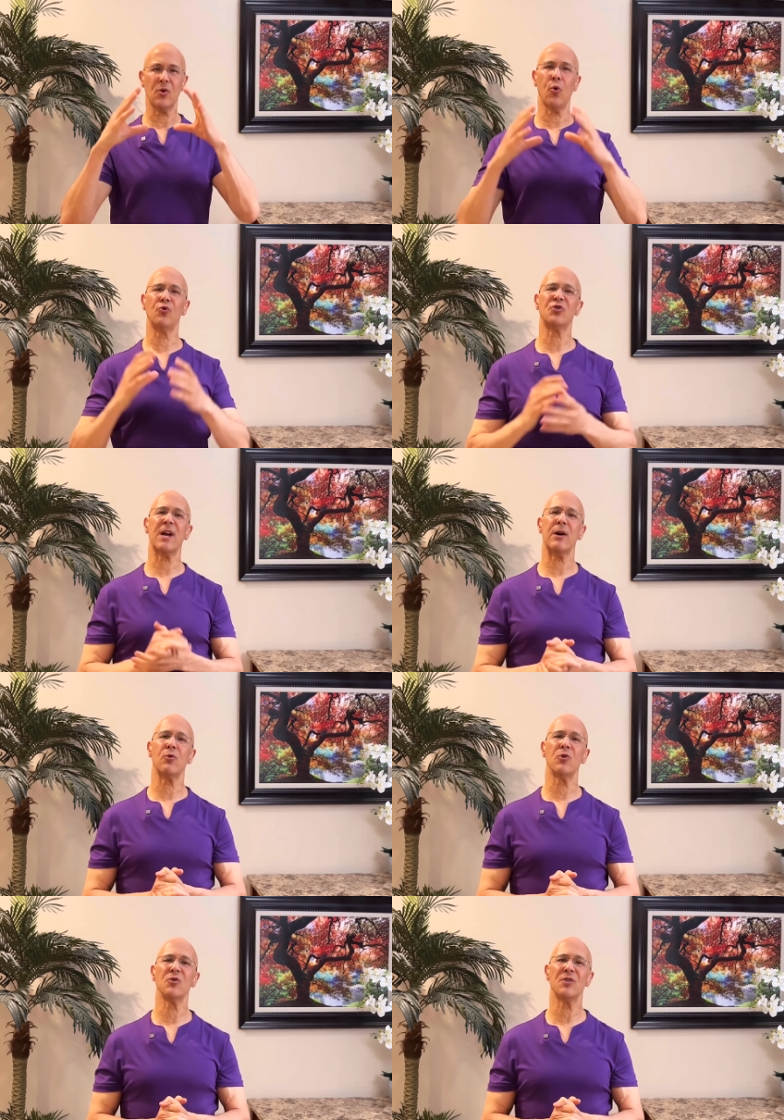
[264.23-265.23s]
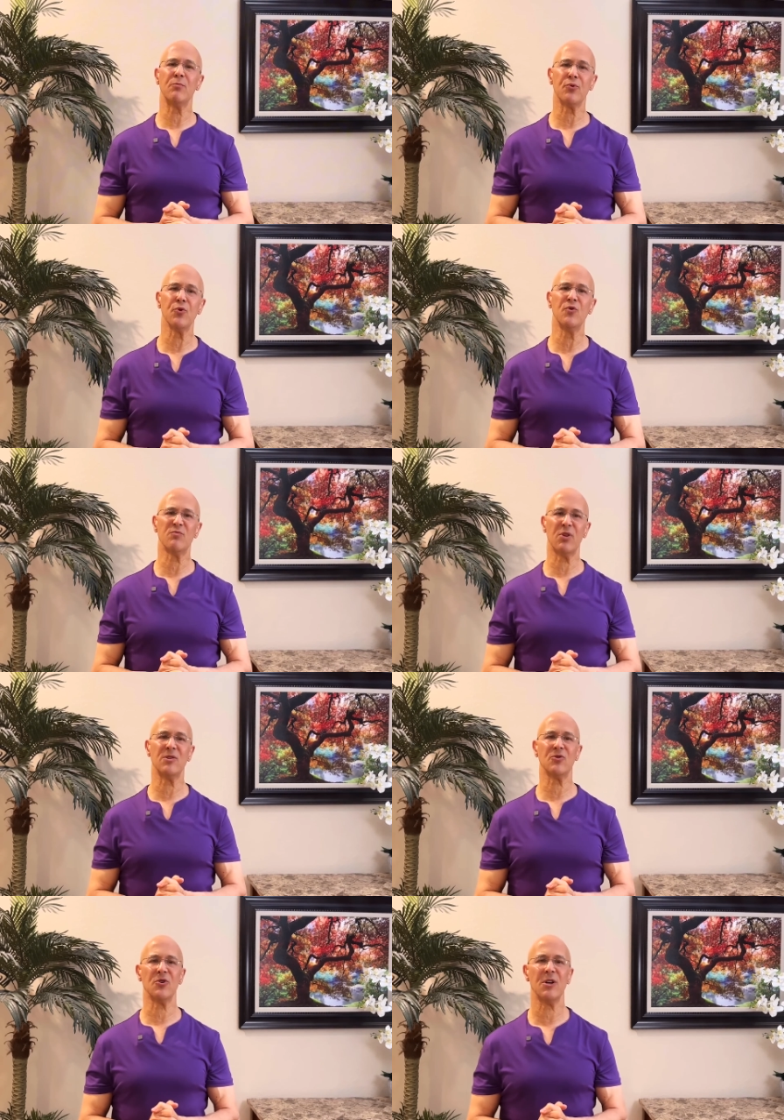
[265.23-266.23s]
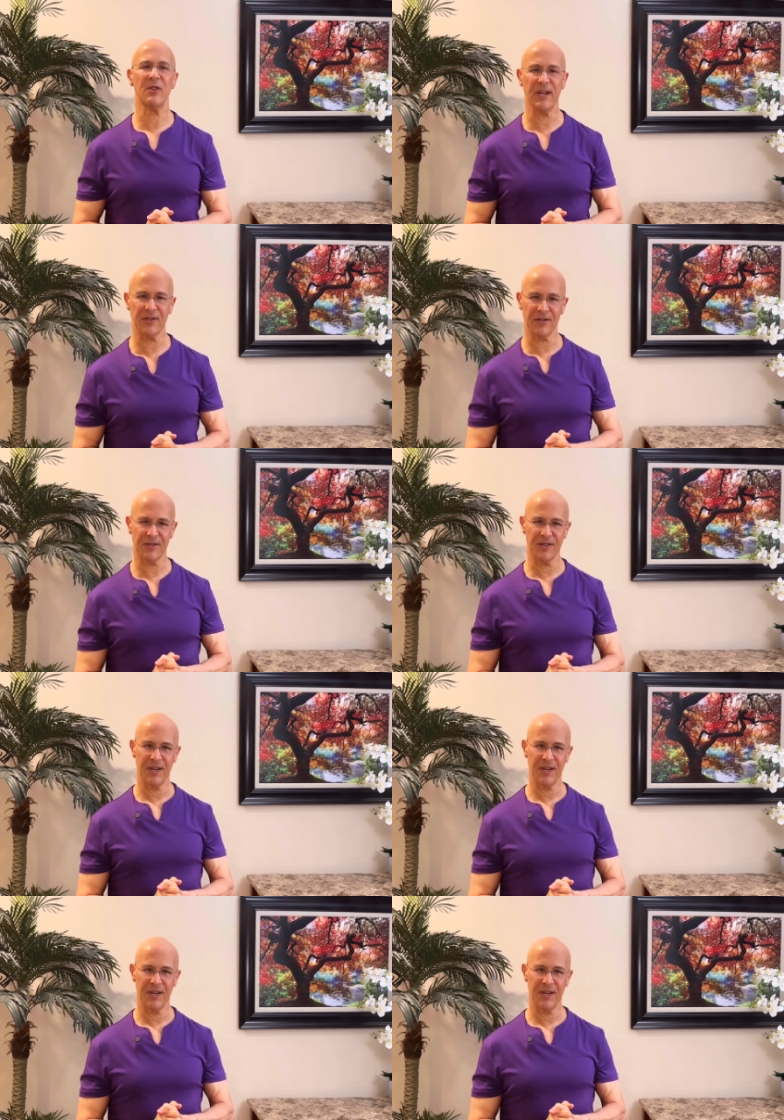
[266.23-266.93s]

cold showers improve blood circulation.